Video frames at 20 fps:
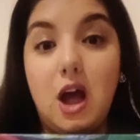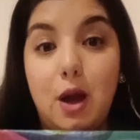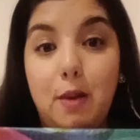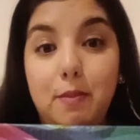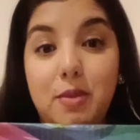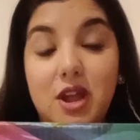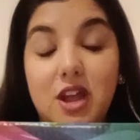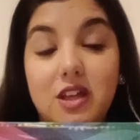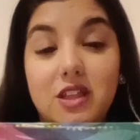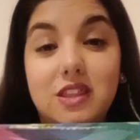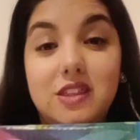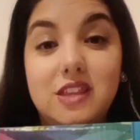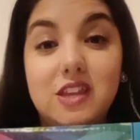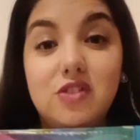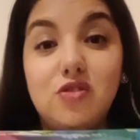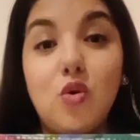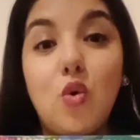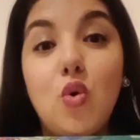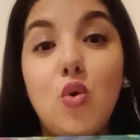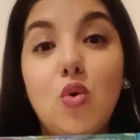because this
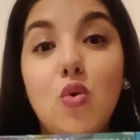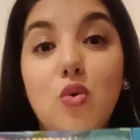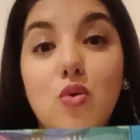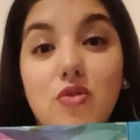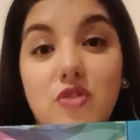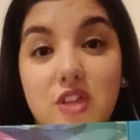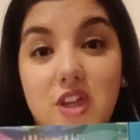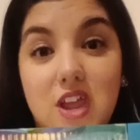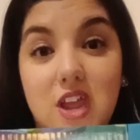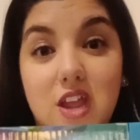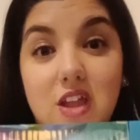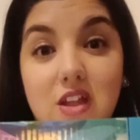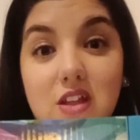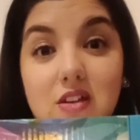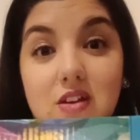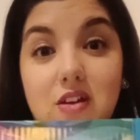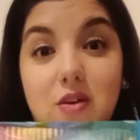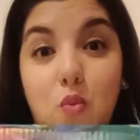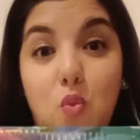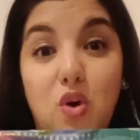whole thing
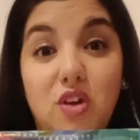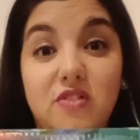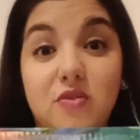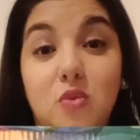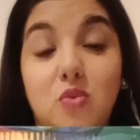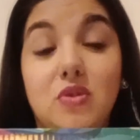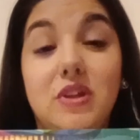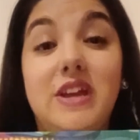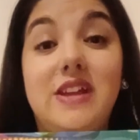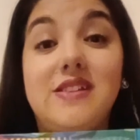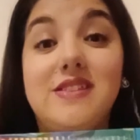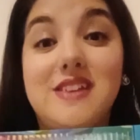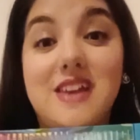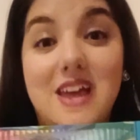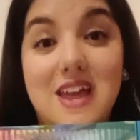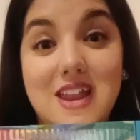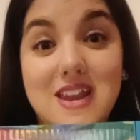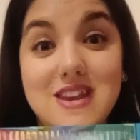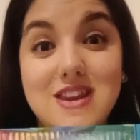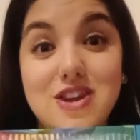was only
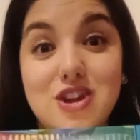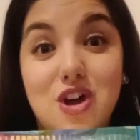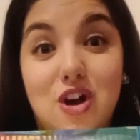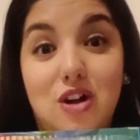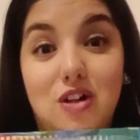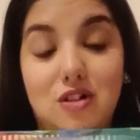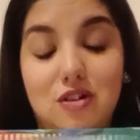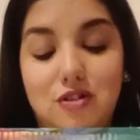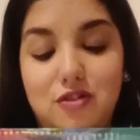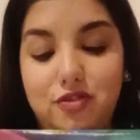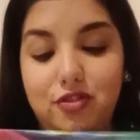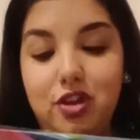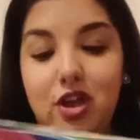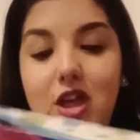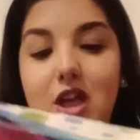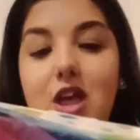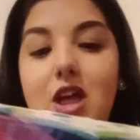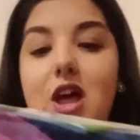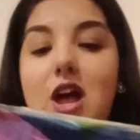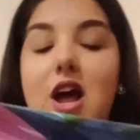$10.
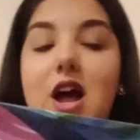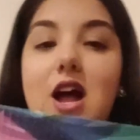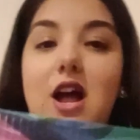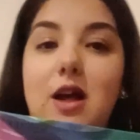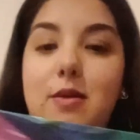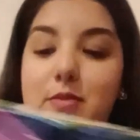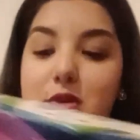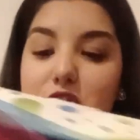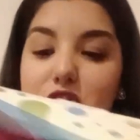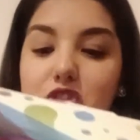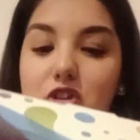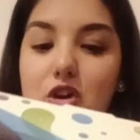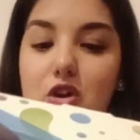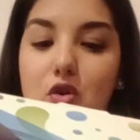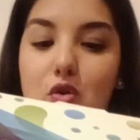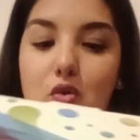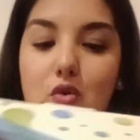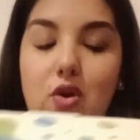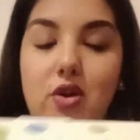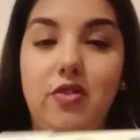
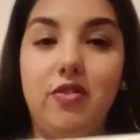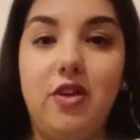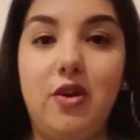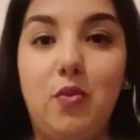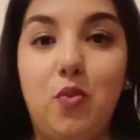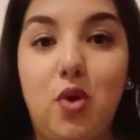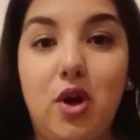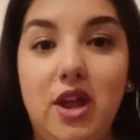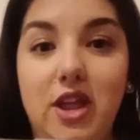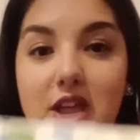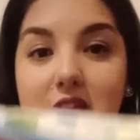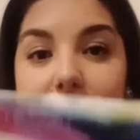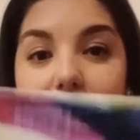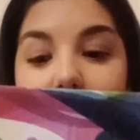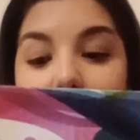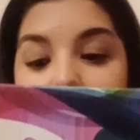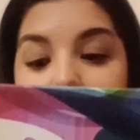So what it